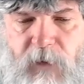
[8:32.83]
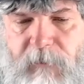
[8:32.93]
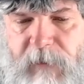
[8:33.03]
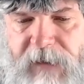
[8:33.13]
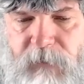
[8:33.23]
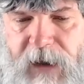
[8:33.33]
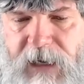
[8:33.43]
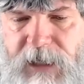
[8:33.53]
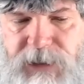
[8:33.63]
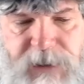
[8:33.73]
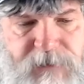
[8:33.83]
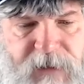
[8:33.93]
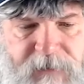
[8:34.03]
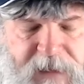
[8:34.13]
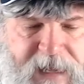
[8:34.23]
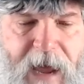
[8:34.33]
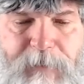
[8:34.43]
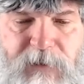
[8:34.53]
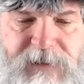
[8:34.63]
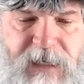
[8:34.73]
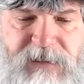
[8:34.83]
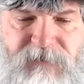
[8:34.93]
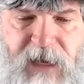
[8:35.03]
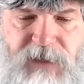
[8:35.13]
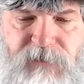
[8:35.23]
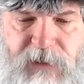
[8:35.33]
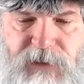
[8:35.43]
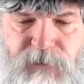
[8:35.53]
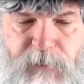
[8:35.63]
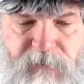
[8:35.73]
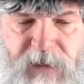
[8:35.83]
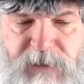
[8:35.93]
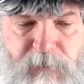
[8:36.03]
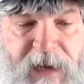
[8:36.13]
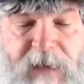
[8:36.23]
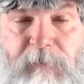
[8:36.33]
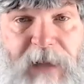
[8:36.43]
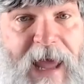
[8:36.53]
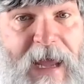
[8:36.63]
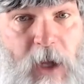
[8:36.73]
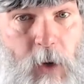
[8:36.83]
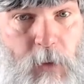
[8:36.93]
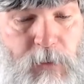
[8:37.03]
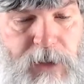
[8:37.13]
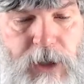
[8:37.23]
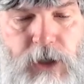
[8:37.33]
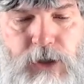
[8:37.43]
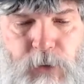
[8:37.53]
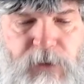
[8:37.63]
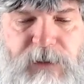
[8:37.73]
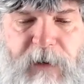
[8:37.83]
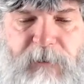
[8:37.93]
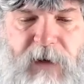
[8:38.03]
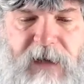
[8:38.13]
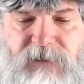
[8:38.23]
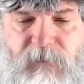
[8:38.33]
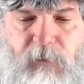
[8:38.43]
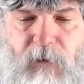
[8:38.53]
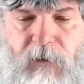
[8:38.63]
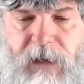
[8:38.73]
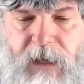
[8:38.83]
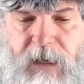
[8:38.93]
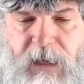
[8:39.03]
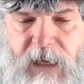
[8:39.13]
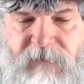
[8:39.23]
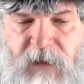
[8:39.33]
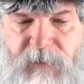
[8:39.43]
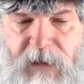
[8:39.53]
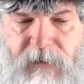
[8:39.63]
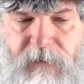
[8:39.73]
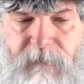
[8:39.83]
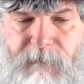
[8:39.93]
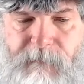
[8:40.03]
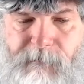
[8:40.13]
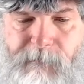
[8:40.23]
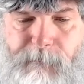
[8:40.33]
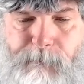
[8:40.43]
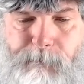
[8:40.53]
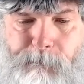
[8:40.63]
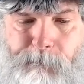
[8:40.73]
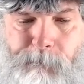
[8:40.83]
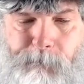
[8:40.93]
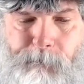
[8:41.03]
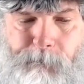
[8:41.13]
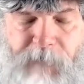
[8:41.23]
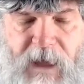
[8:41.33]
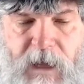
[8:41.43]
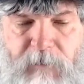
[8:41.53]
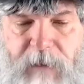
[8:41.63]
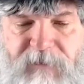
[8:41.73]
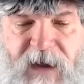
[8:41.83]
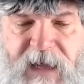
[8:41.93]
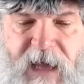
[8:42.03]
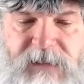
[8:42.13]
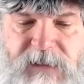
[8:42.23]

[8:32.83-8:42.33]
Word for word: by the recognition that the capital-intensive nature of the industry prevents many black-owned tourism enterprises from growing and developing. Hmm. By providing access to